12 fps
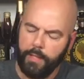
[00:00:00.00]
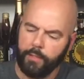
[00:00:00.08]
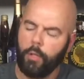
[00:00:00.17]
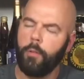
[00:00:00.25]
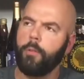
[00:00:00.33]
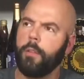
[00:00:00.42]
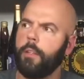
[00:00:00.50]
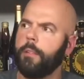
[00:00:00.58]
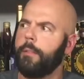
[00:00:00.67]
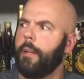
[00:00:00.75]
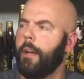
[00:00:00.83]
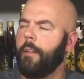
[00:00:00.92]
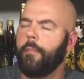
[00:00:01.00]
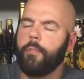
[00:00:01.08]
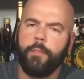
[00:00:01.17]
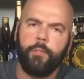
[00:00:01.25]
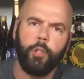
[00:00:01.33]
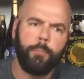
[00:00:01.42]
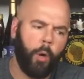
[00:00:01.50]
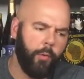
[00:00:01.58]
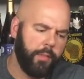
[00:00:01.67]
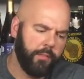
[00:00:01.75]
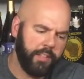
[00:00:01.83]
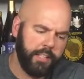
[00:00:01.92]
So I've reviewed
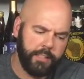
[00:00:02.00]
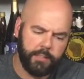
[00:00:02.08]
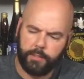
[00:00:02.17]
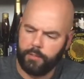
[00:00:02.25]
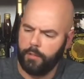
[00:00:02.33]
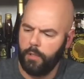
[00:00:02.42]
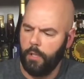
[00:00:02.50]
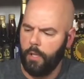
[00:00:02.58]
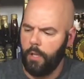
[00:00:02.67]
both of these.